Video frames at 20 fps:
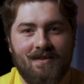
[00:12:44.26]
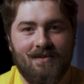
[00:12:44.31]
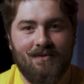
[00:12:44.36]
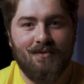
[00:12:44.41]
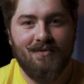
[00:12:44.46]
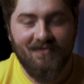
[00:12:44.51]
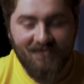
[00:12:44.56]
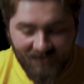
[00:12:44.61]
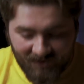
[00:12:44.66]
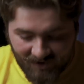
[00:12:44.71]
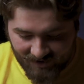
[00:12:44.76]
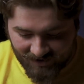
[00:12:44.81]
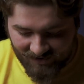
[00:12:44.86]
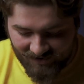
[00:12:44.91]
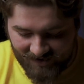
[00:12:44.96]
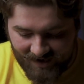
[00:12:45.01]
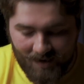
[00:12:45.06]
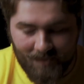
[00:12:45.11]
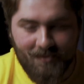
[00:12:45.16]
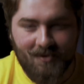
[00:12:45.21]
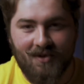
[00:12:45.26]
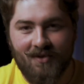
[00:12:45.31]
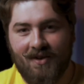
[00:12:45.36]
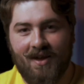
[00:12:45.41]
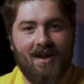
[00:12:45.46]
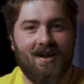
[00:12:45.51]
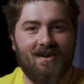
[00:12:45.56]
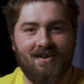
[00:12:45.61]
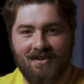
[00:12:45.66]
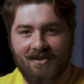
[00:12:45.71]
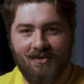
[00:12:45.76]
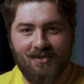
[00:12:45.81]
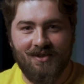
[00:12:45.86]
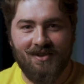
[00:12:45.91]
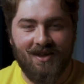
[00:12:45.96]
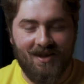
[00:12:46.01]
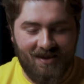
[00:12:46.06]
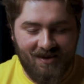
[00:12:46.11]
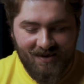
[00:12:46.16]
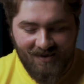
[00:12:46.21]
What the fuck just happened? Okay, I already know the
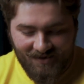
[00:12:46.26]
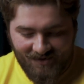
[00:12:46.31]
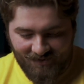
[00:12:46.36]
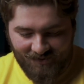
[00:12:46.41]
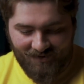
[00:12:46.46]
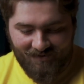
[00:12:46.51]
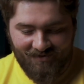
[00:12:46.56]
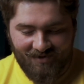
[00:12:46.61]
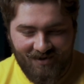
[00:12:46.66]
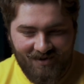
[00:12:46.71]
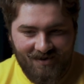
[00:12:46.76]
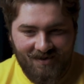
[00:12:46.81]
line. Whatever.